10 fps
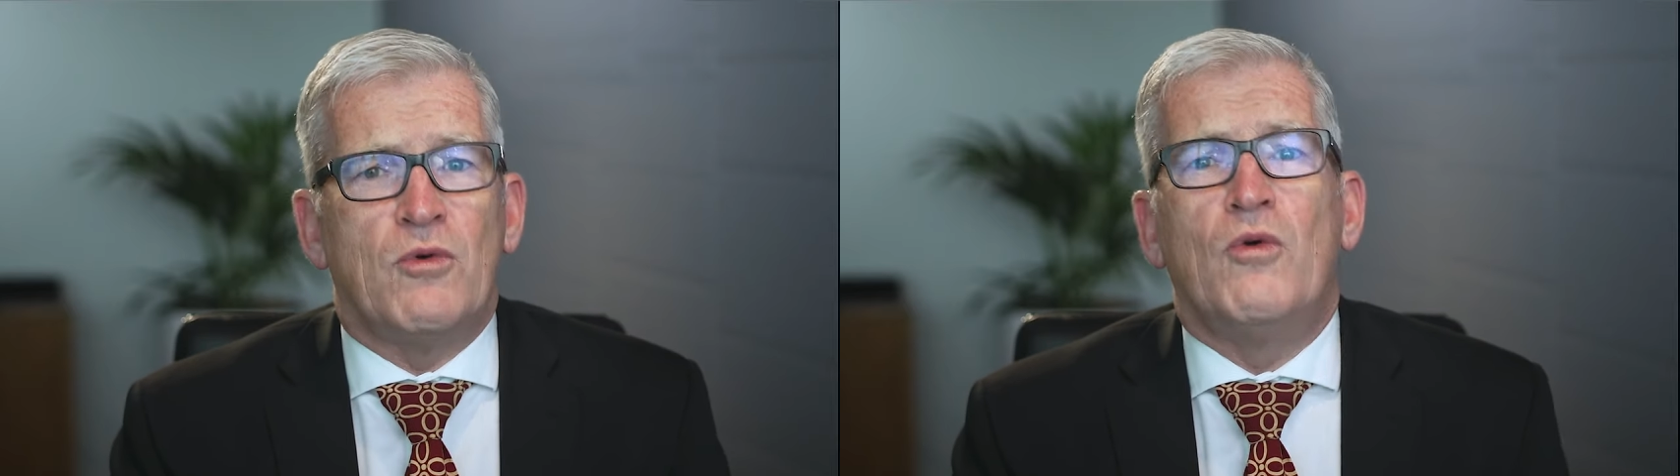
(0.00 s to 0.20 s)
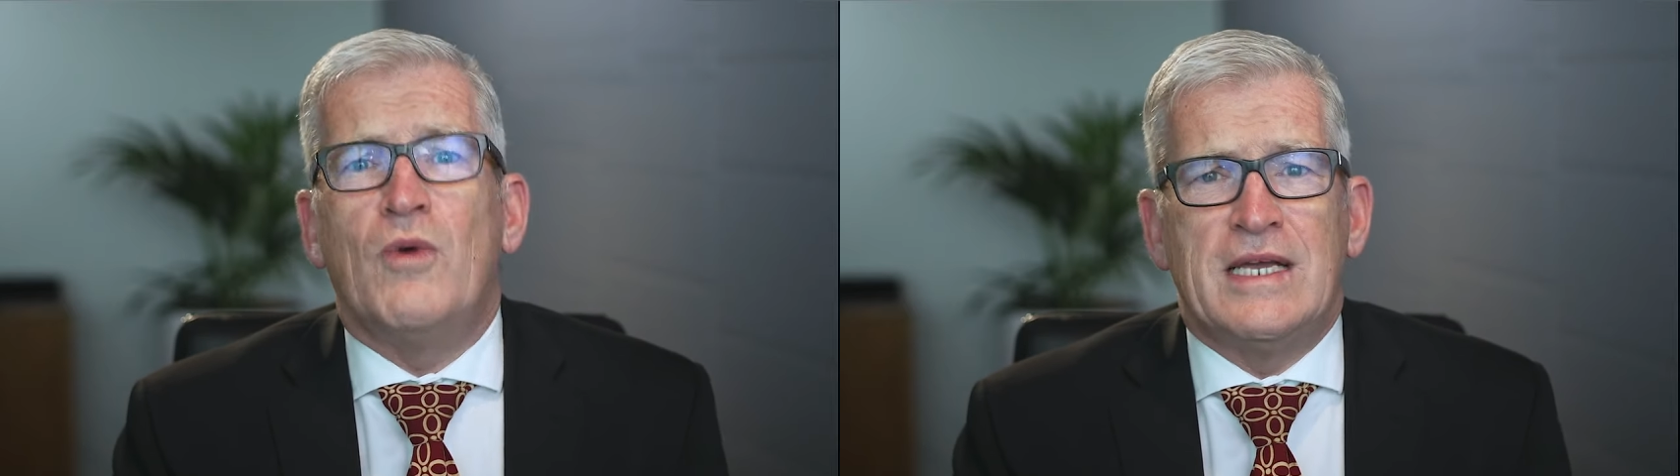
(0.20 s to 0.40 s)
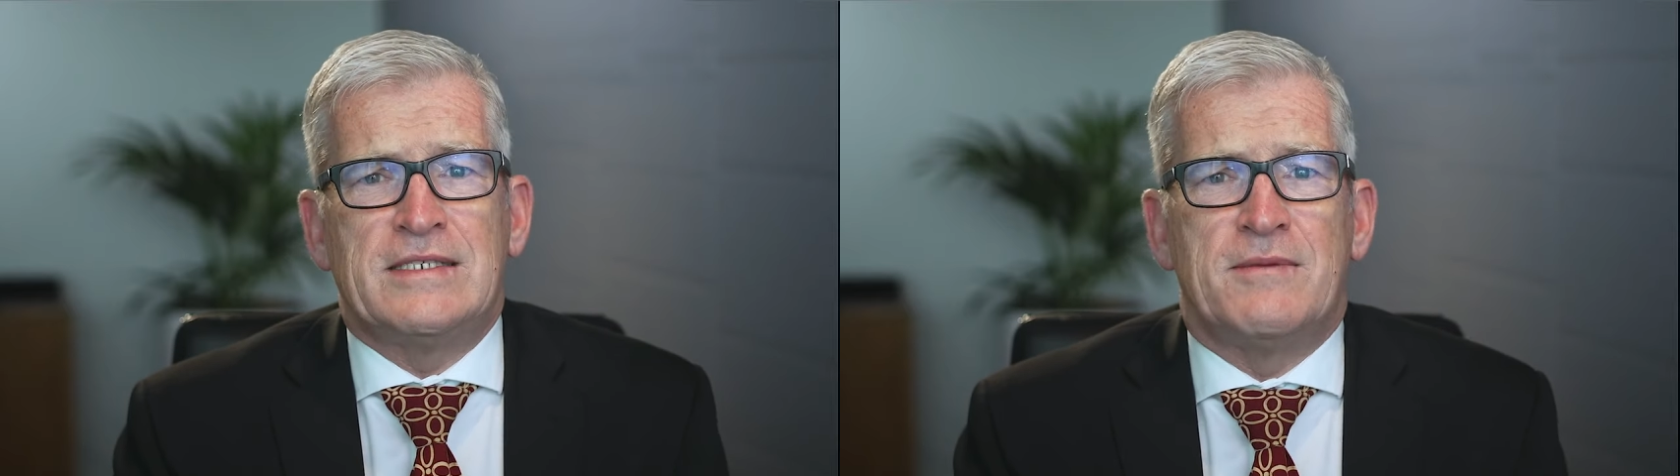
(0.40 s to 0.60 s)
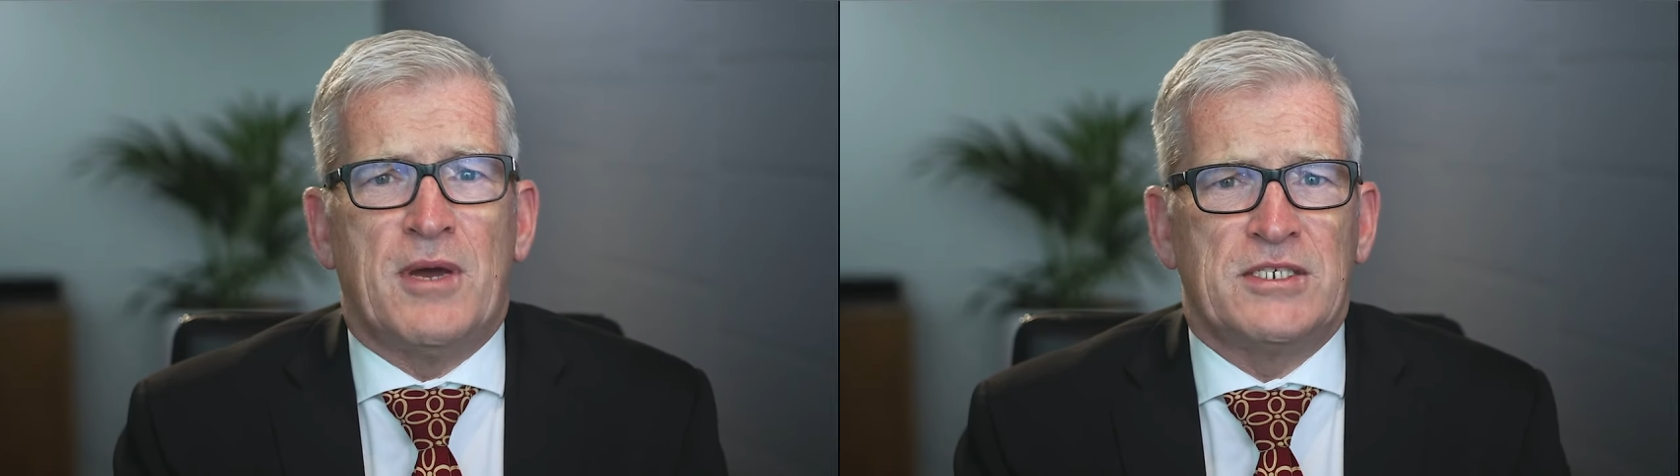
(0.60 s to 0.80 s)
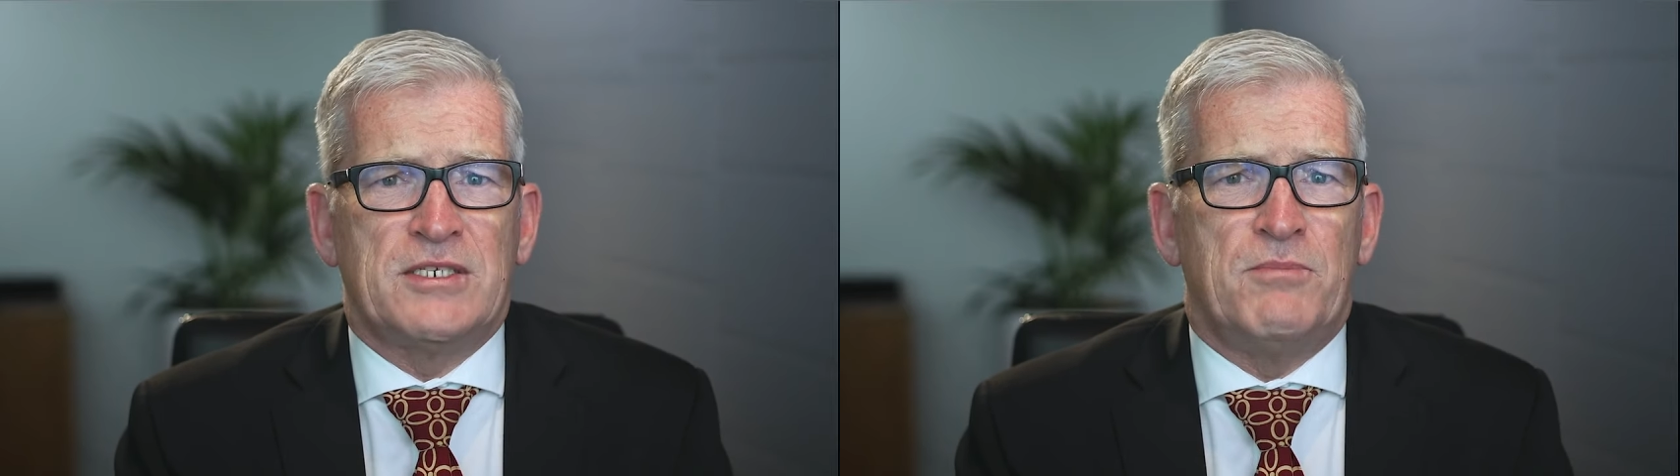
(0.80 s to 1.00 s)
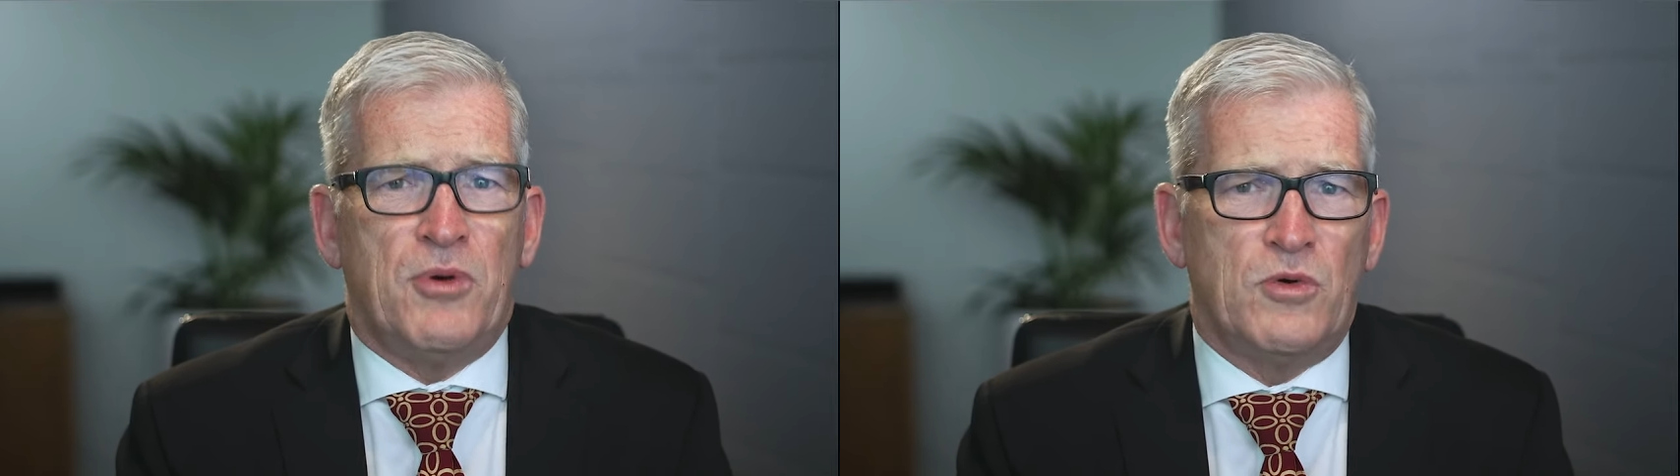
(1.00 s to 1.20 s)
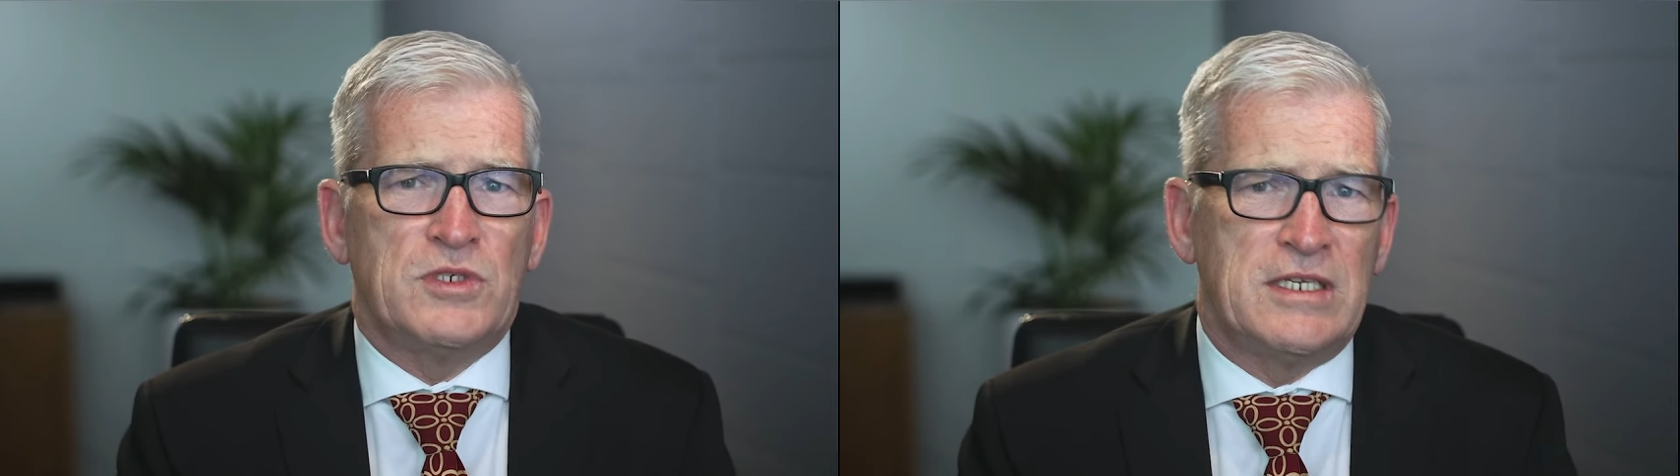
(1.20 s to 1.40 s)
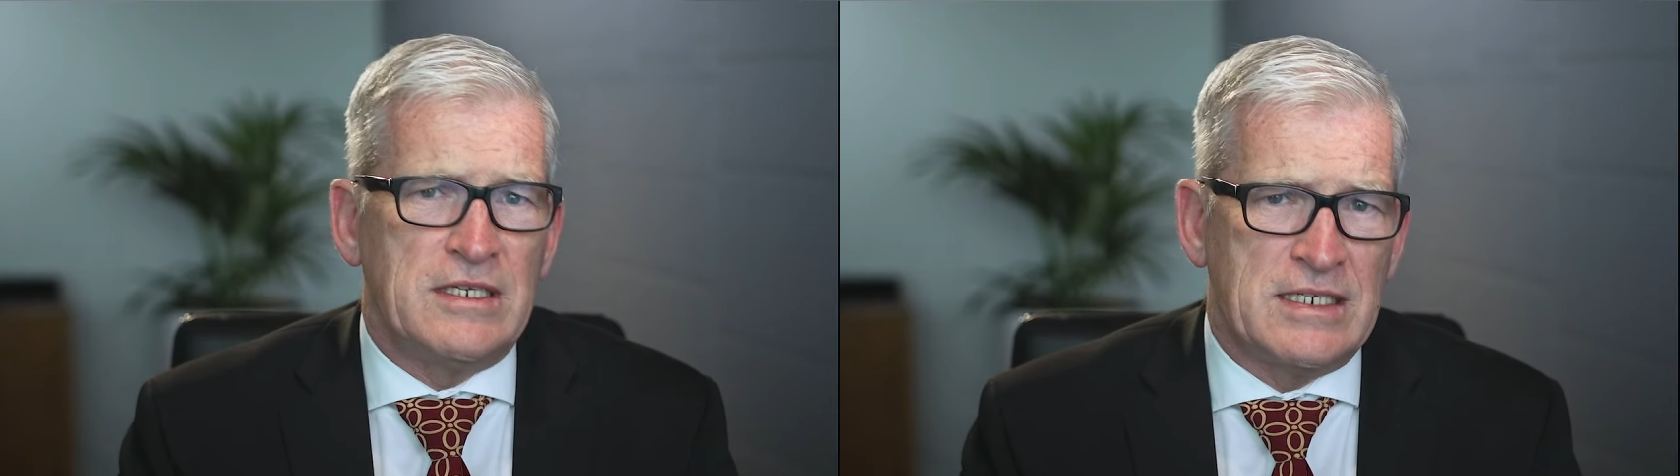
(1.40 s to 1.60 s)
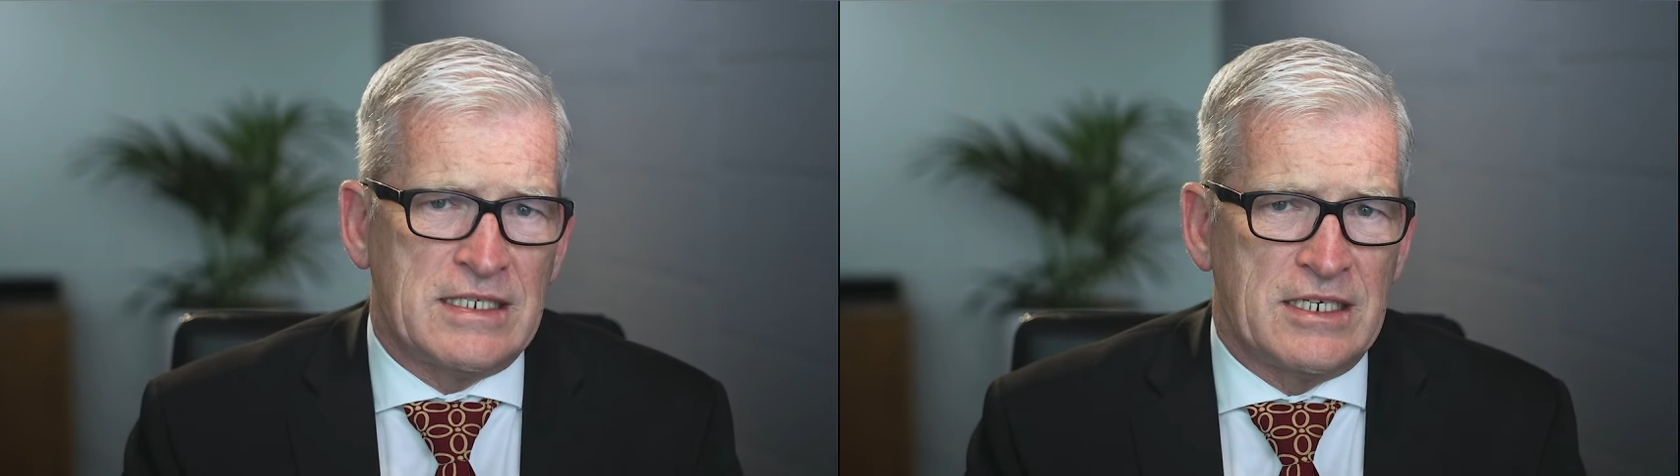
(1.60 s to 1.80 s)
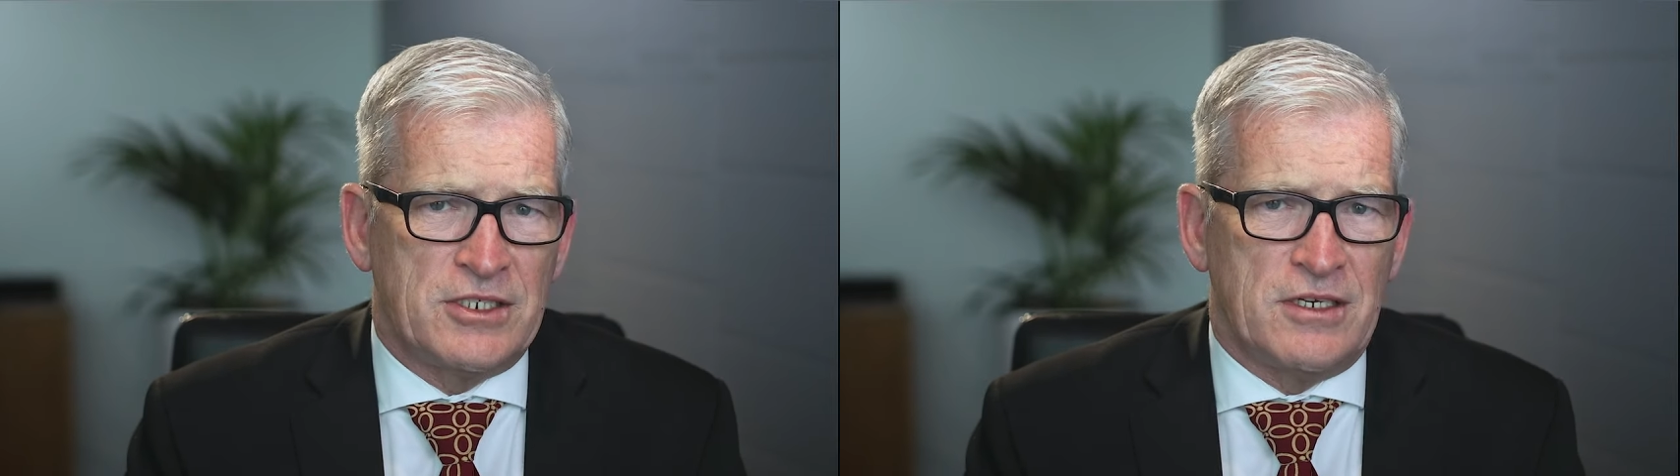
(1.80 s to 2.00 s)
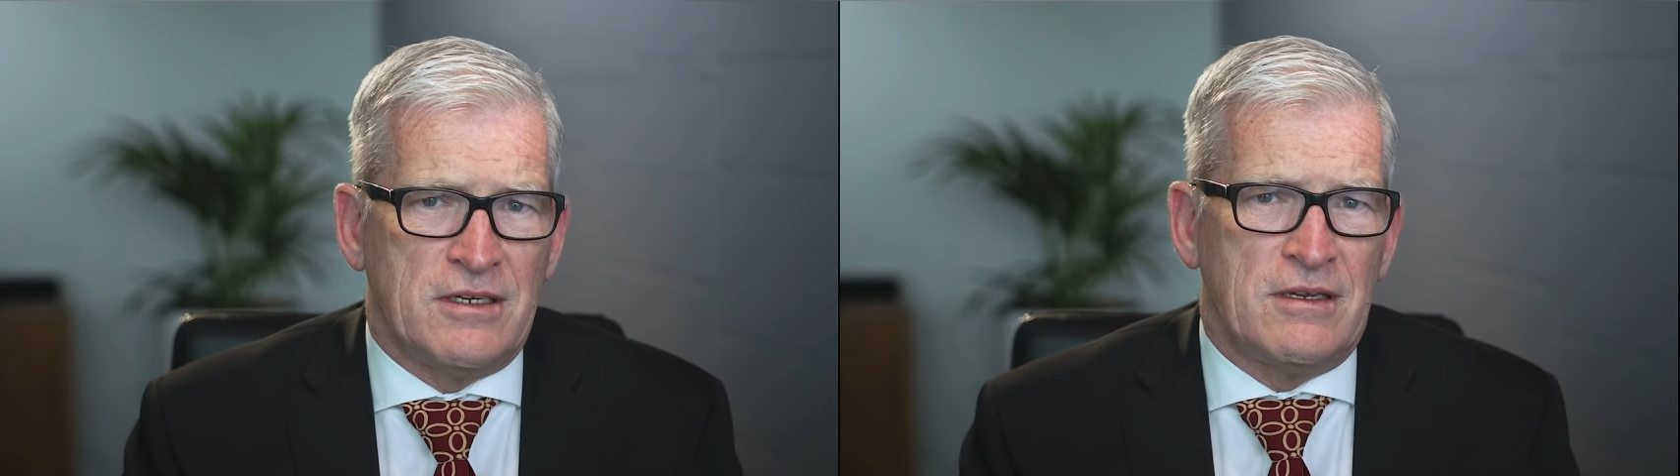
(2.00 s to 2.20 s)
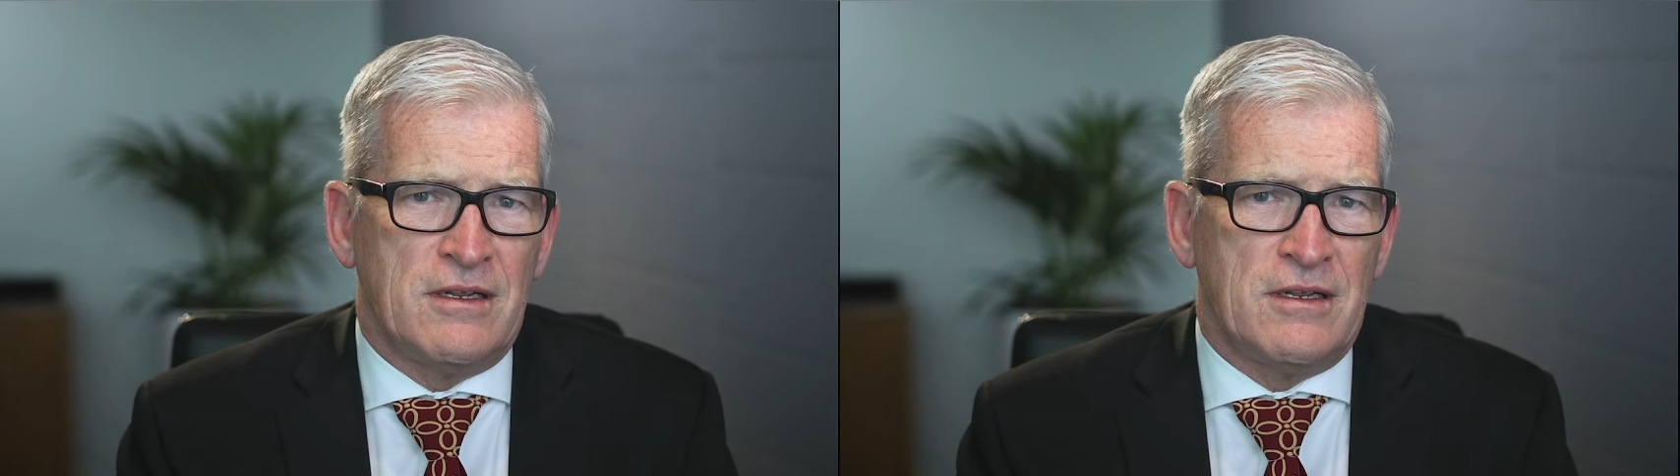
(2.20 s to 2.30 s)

always the most important decision.